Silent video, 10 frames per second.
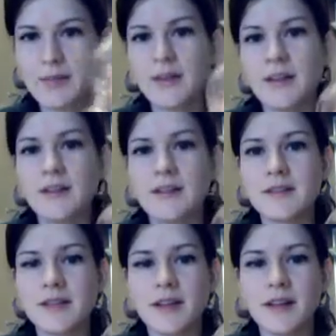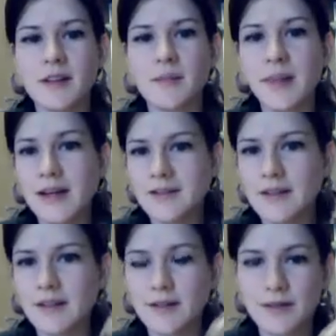Others are
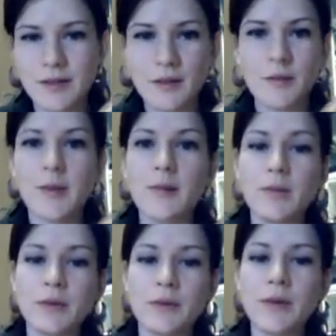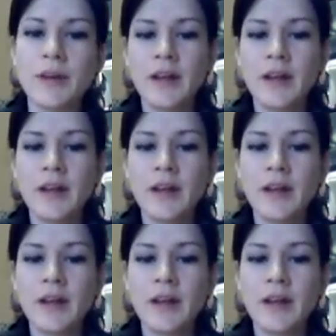plastic or stone or bamboo.